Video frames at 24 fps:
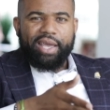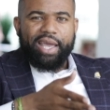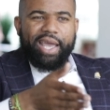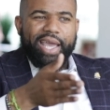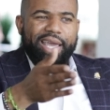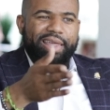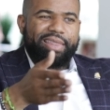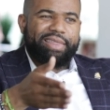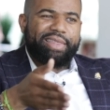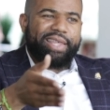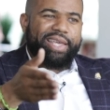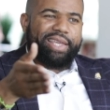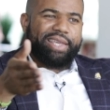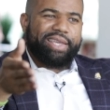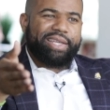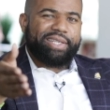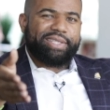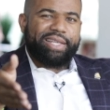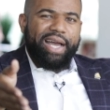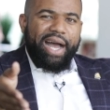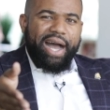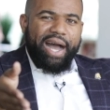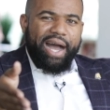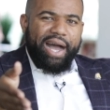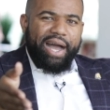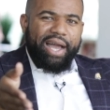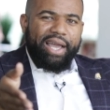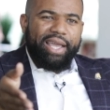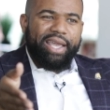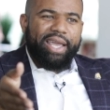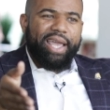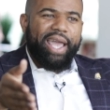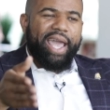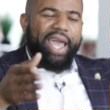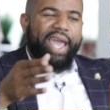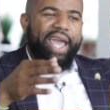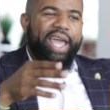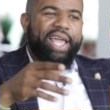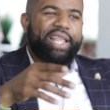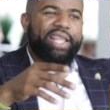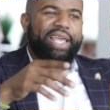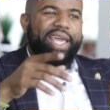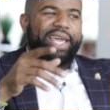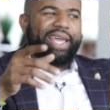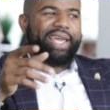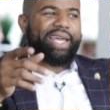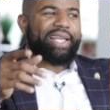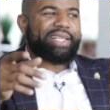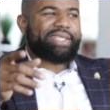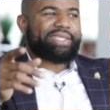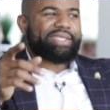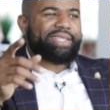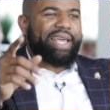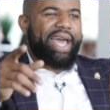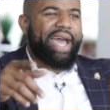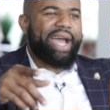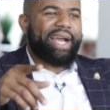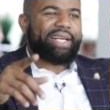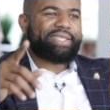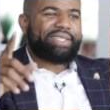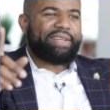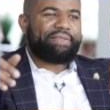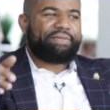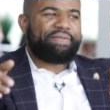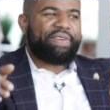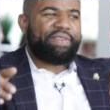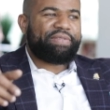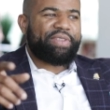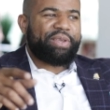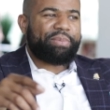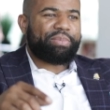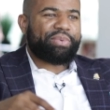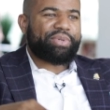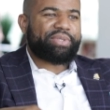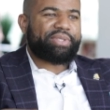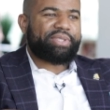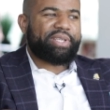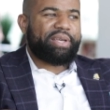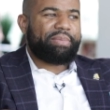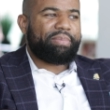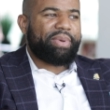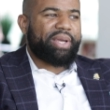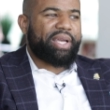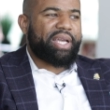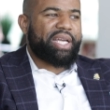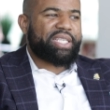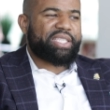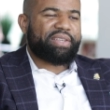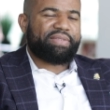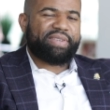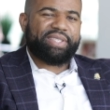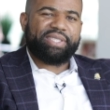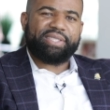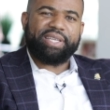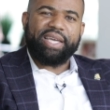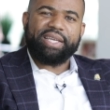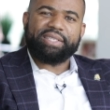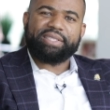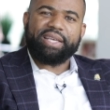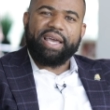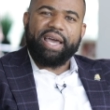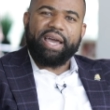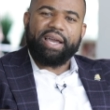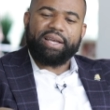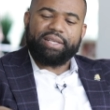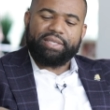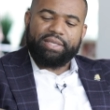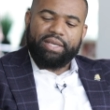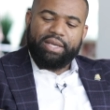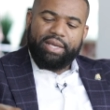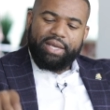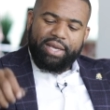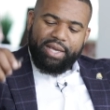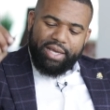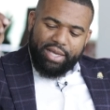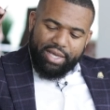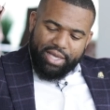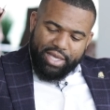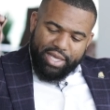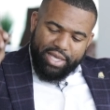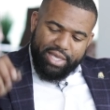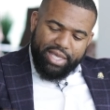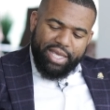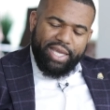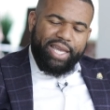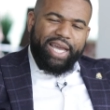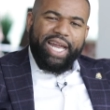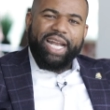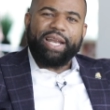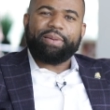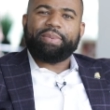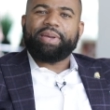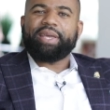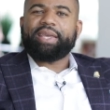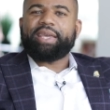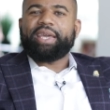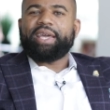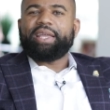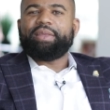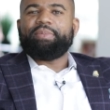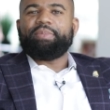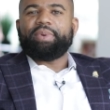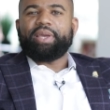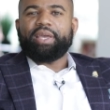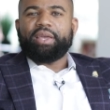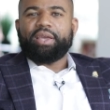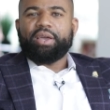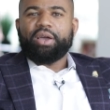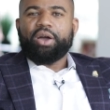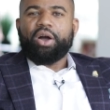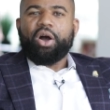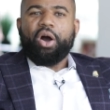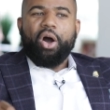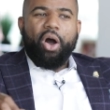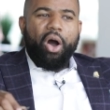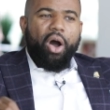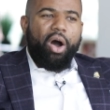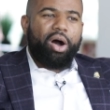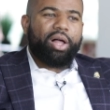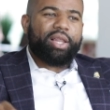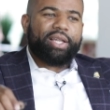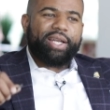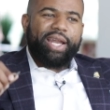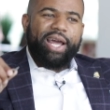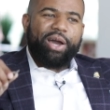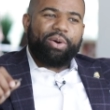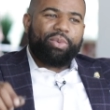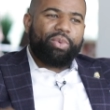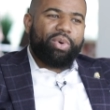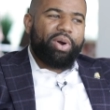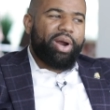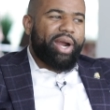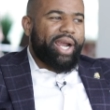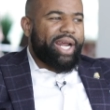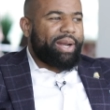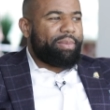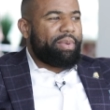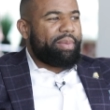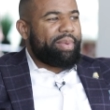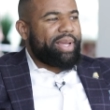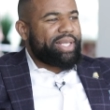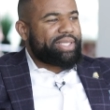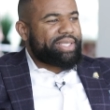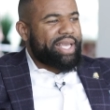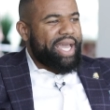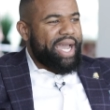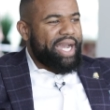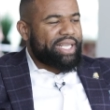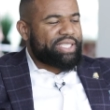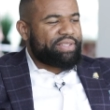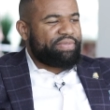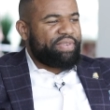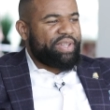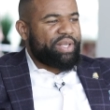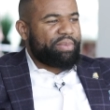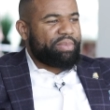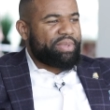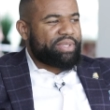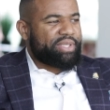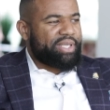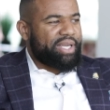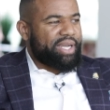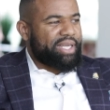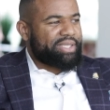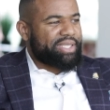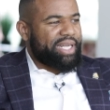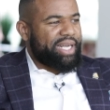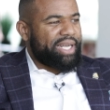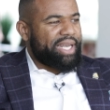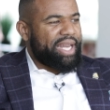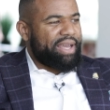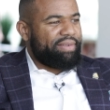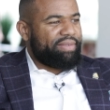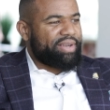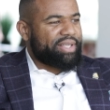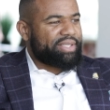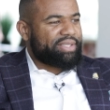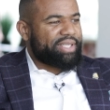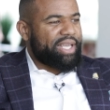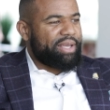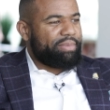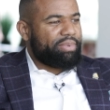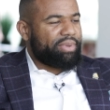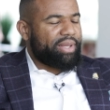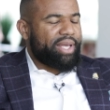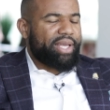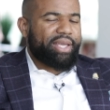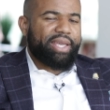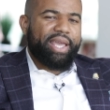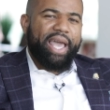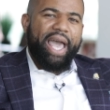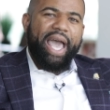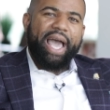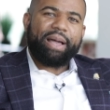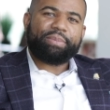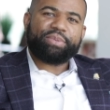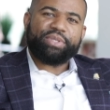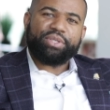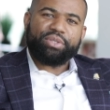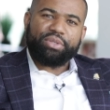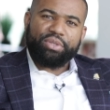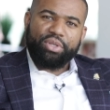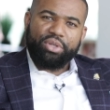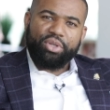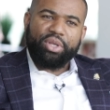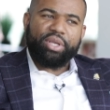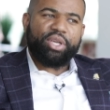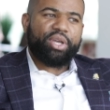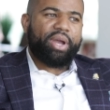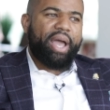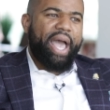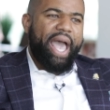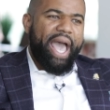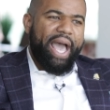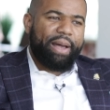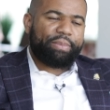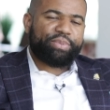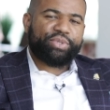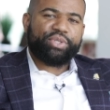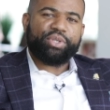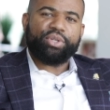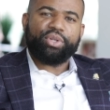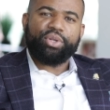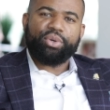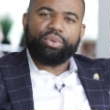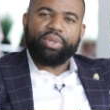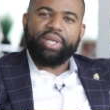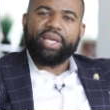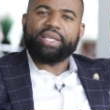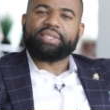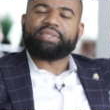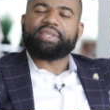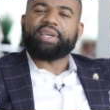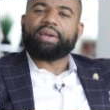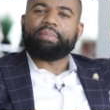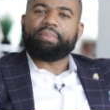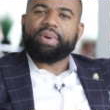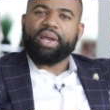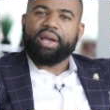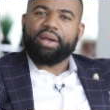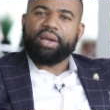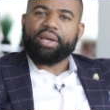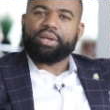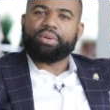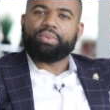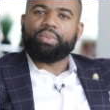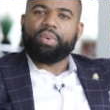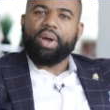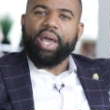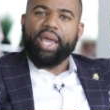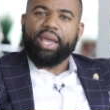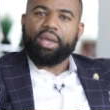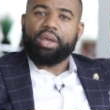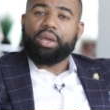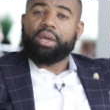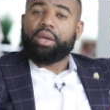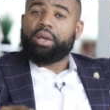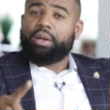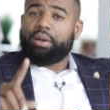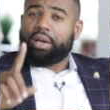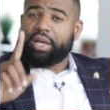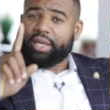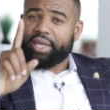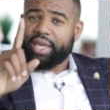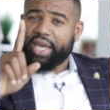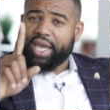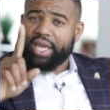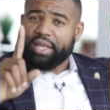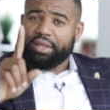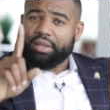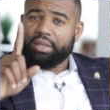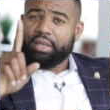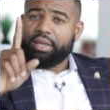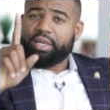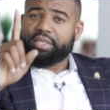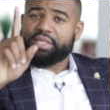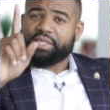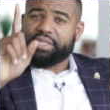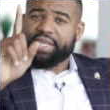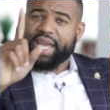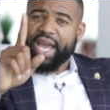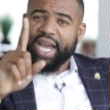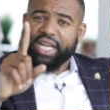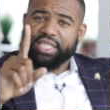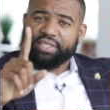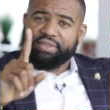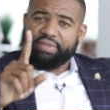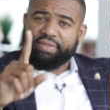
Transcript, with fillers: and then you die and it gets taxed at 50% because of estate tax. You gotta be kidding me. All of that work, I'm gonna be taxed at 50% because I didn't have an estate plan? You're absolutely, it's the American way. Again, it's a tax